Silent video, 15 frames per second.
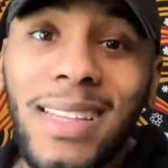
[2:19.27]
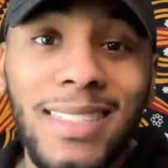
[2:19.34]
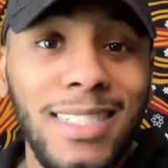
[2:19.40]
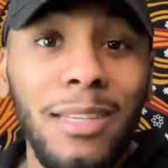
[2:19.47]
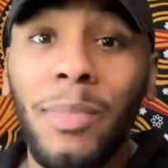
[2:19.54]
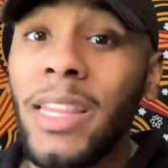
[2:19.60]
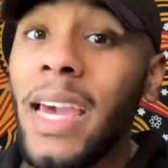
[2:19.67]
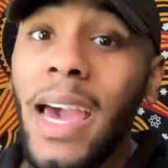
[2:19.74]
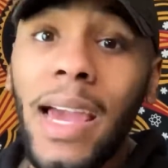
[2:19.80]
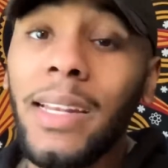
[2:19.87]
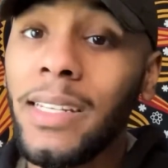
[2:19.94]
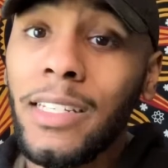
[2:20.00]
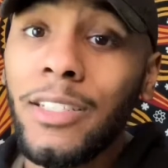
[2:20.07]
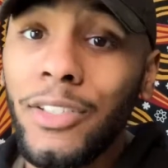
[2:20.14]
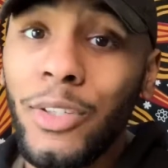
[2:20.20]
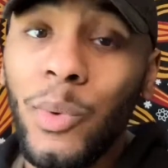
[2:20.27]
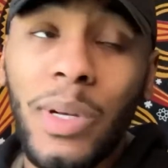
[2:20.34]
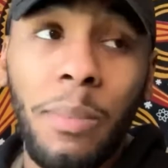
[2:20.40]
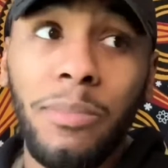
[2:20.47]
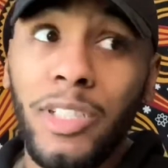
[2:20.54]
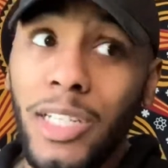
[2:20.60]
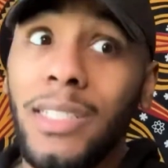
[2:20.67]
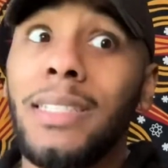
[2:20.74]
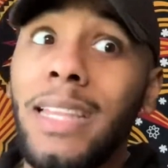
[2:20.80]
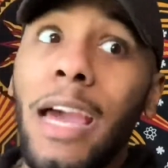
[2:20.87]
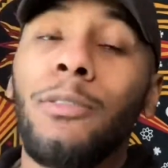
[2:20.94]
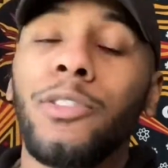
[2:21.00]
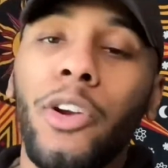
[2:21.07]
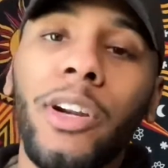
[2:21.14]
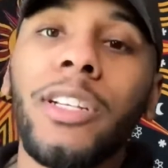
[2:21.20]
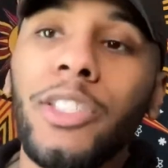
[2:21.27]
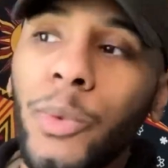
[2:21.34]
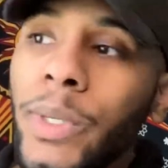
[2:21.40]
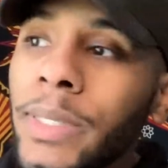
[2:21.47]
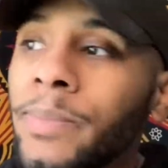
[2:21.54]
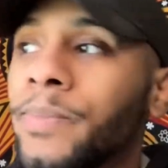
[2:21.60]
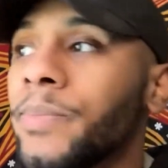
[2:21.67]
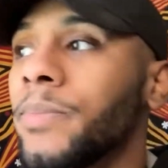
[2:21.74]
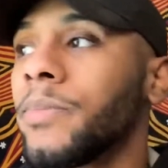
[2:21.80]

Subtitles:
And this is something that I didn't do and I'm just now starting doing.